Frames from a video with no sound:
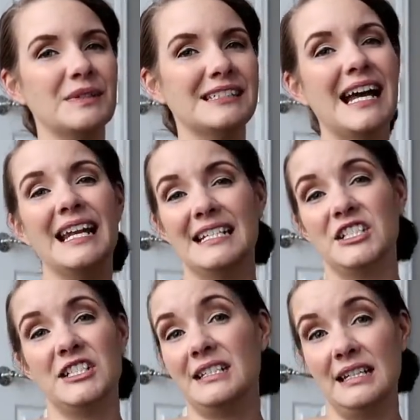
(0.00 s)
but again, I
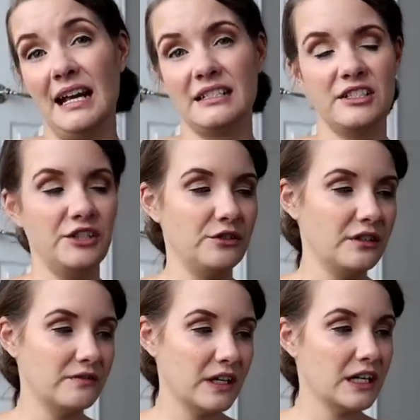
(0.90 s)
just didn't
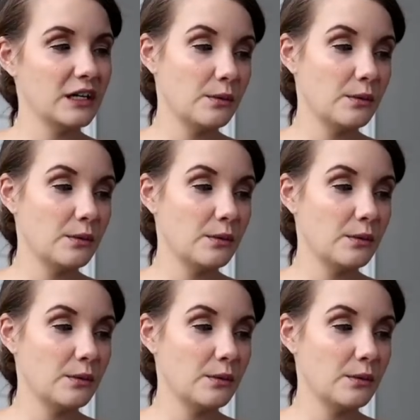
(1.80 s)
execute it very